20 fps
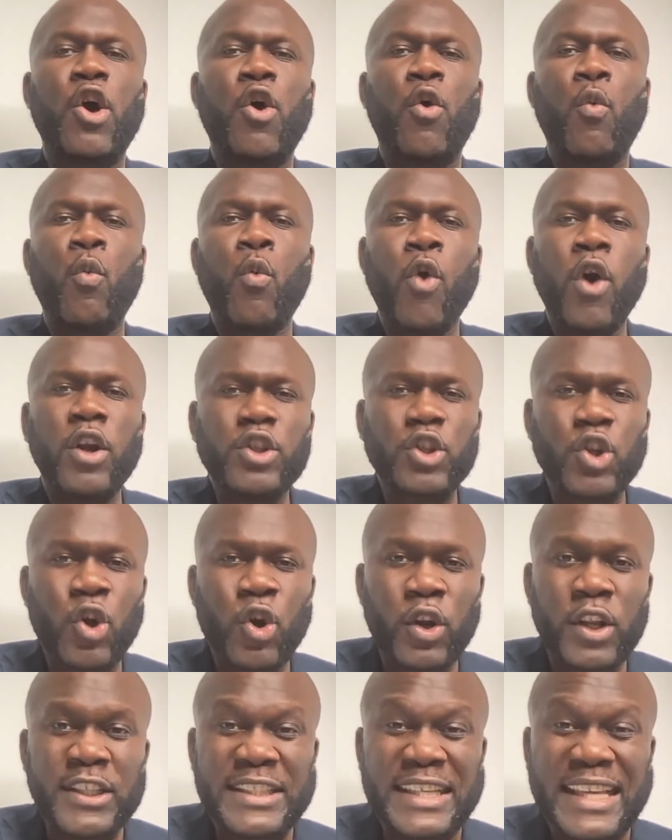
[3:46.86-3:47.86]
what God
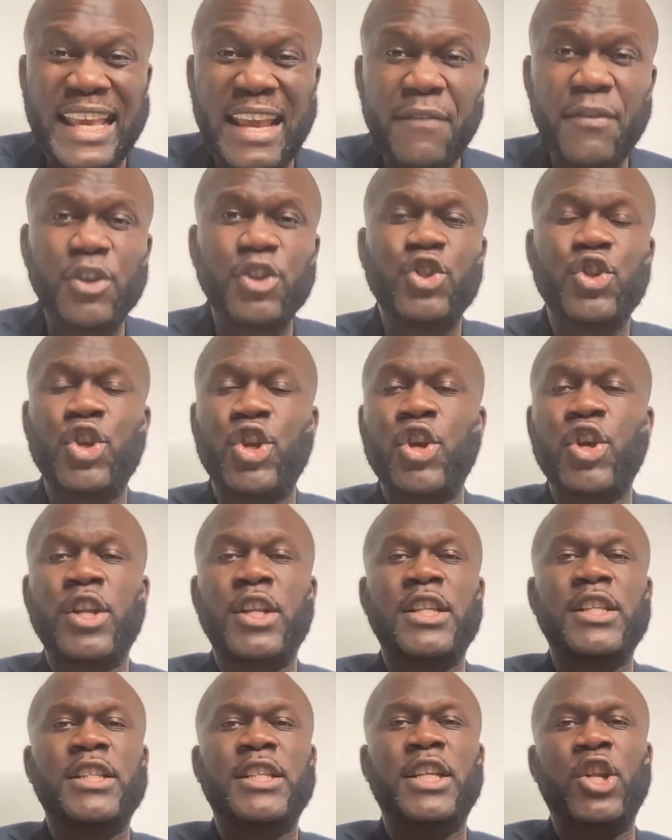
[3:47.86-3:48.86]
has given to you
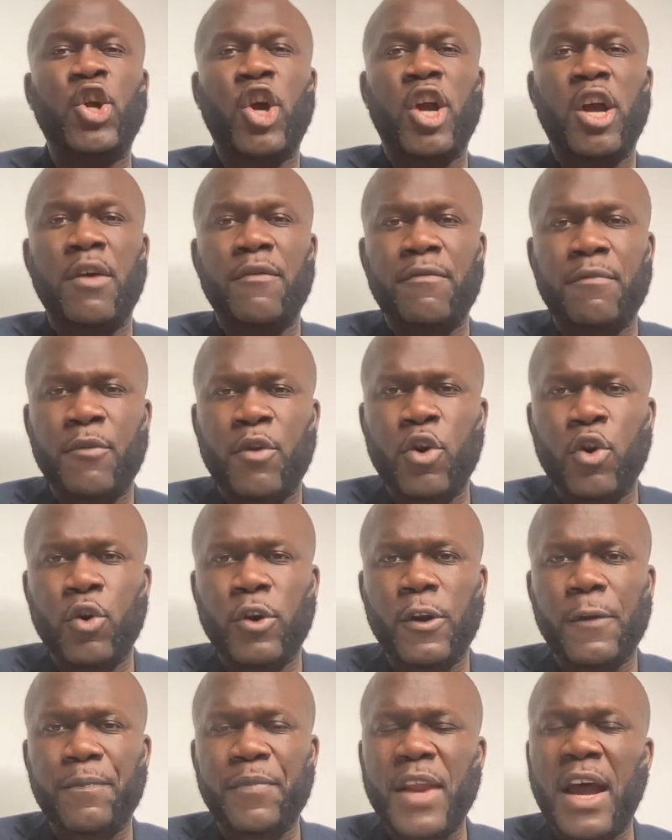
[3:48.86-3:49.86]
did not come from God.
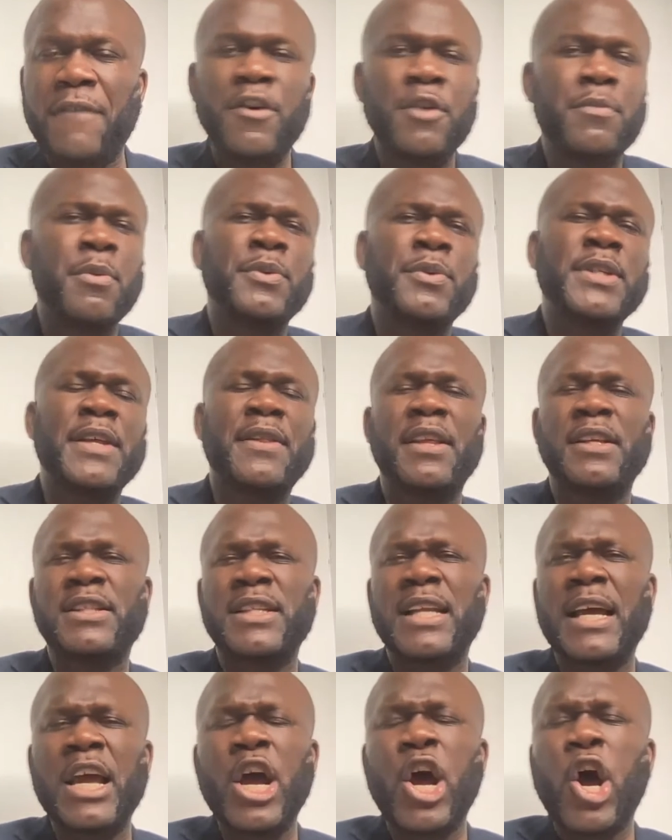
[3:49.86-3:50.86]
I've heard people say things
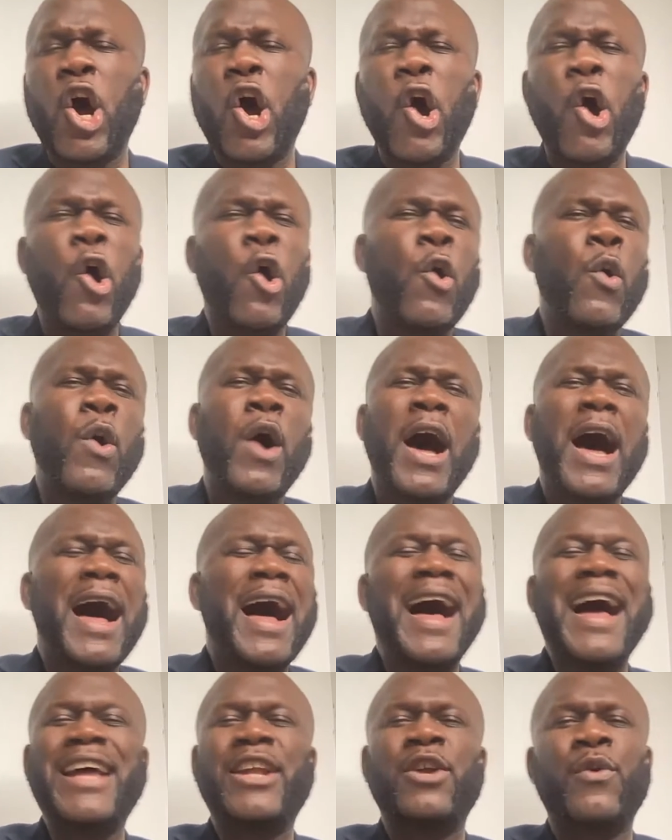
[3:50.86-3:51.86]
like, "Oh,
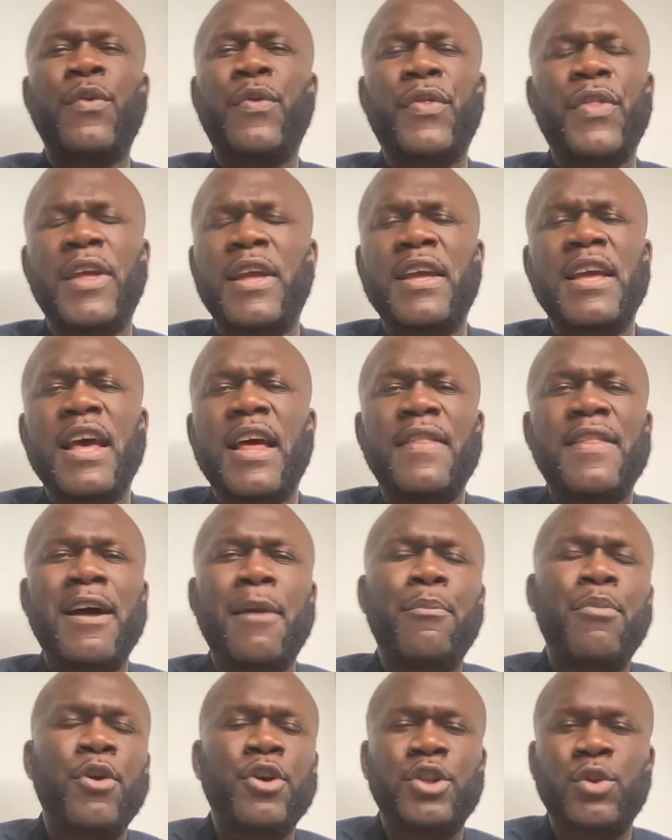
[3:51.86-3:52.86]
I don't think that
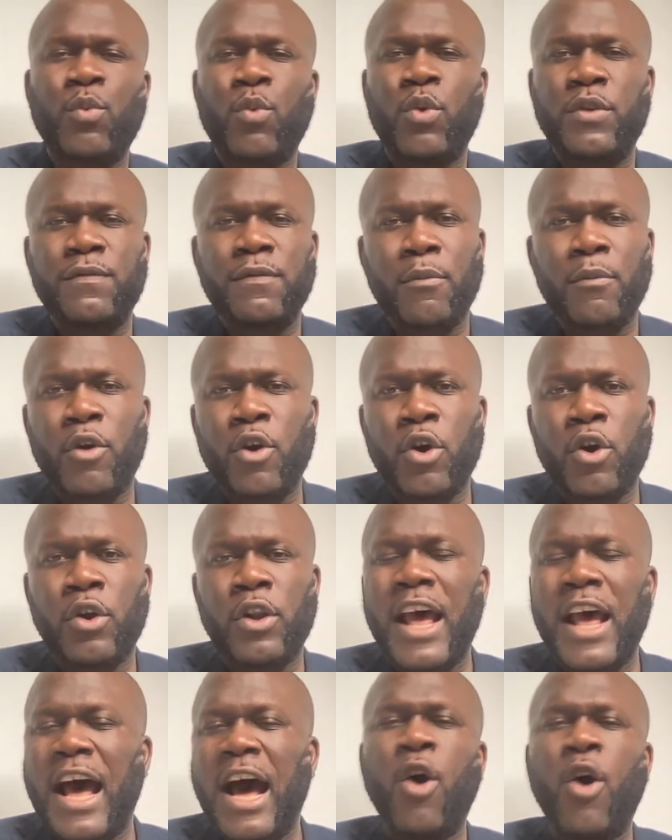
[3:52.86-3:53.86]
person was from God.
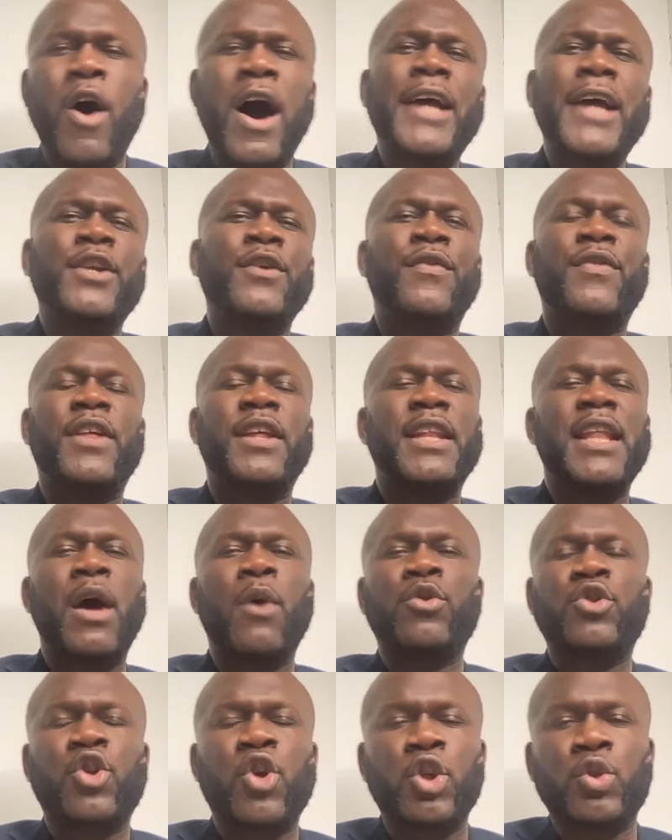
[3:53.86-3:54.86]
Oh, I don't think that
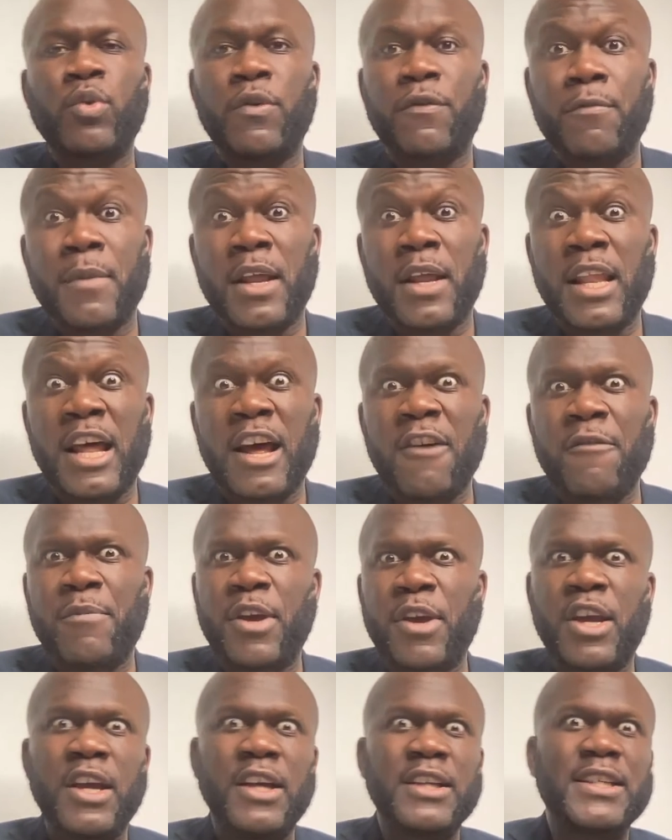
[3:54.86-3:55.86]
was God's will for my life
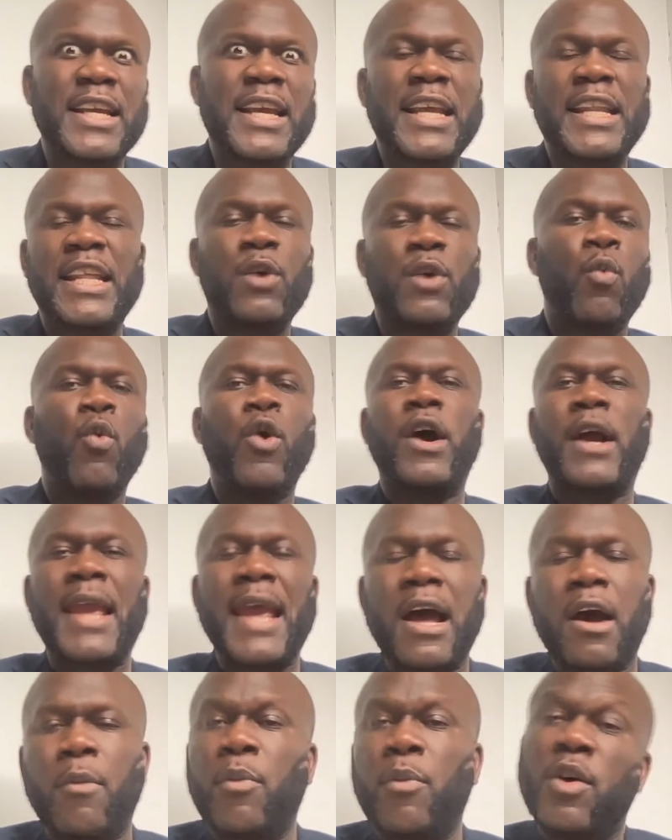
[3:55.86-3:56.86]
because it didn't work
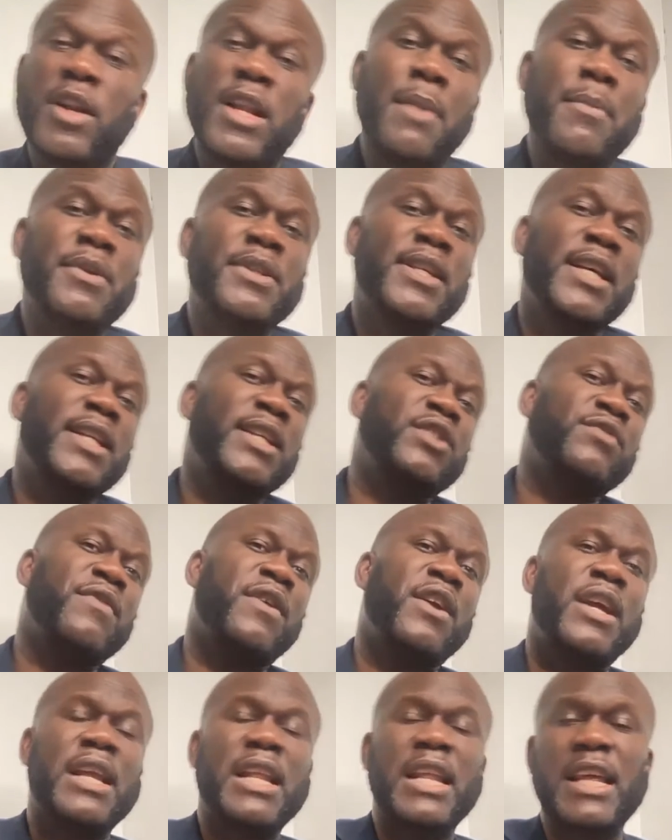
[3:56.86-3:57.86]
out." But let me say this
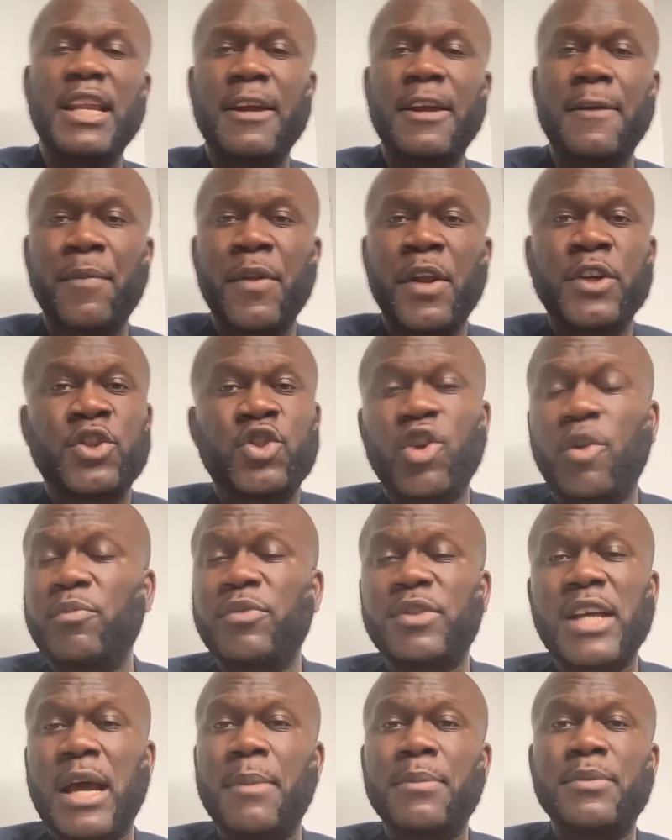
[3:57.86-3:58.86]
very clearly.
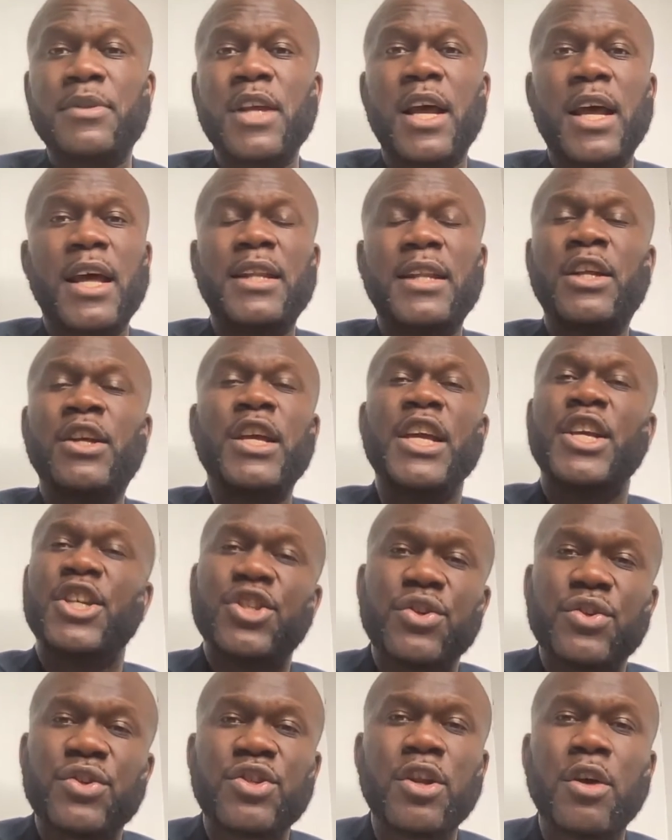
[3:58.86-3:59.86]
Sometimes the
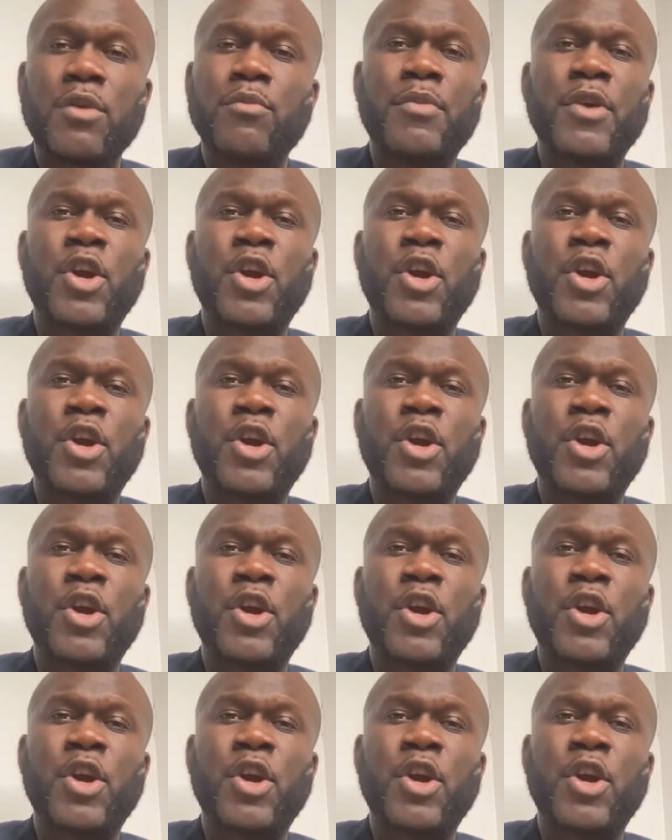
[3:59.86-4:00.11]
issue is not